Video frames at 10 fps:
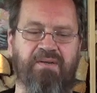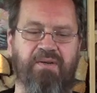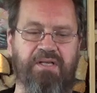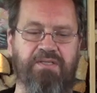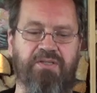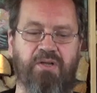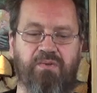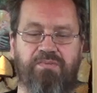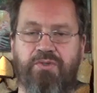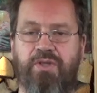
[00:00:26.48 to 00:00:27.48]
Right,
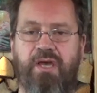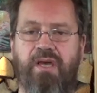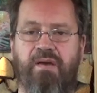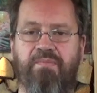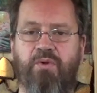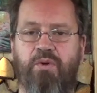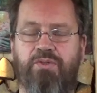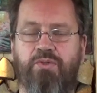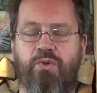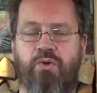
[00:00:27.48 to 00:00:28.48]
so today I'm going
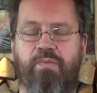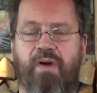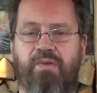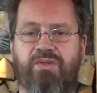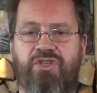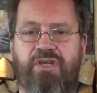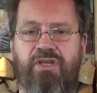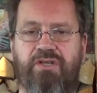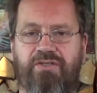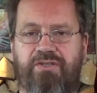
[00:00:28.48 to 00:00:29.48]
to talk about
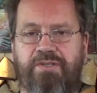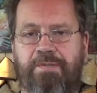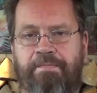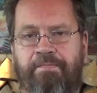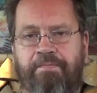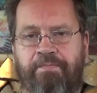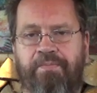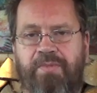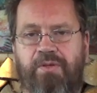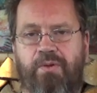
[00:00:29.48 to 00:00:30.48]
cheetahs
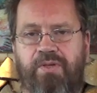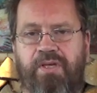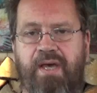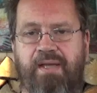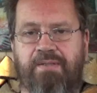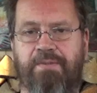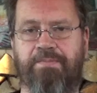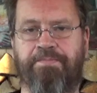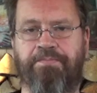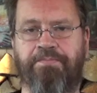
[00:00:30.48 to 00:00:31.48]
you know, the cat.
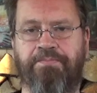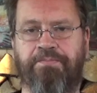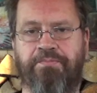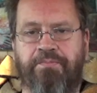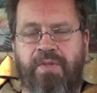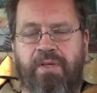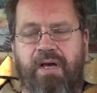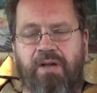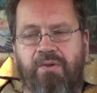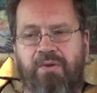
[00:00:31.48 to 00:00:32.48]

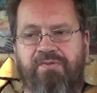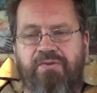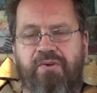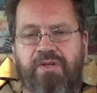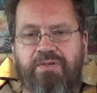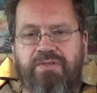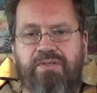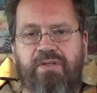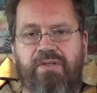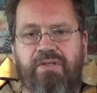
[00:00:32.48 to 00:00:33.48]
I don't know if you're
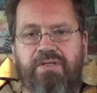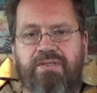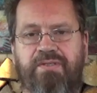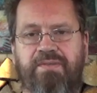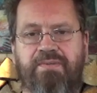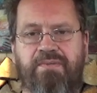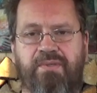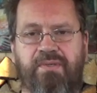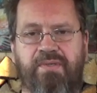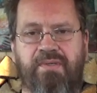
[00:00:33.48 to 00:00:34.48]
interested in this.
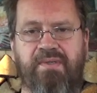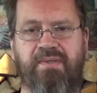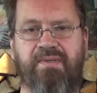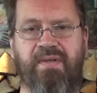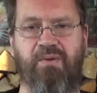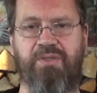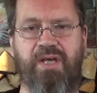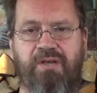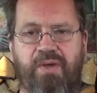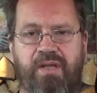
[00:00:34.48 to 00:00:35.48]
I will
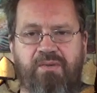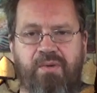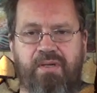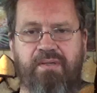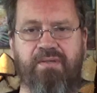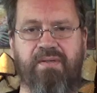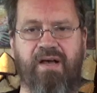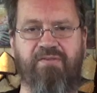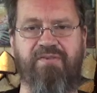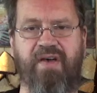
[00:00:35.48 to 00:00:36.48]
tell you anyway,
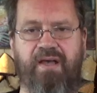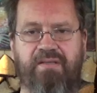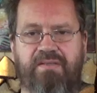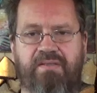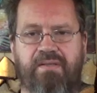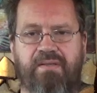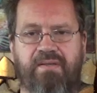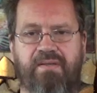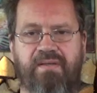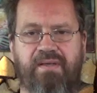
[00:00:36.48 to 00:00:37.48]
how fast
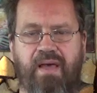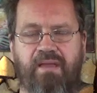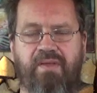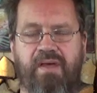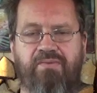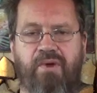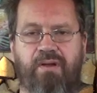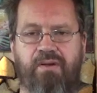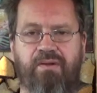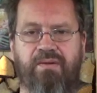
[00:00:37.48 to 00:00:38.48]
can they run?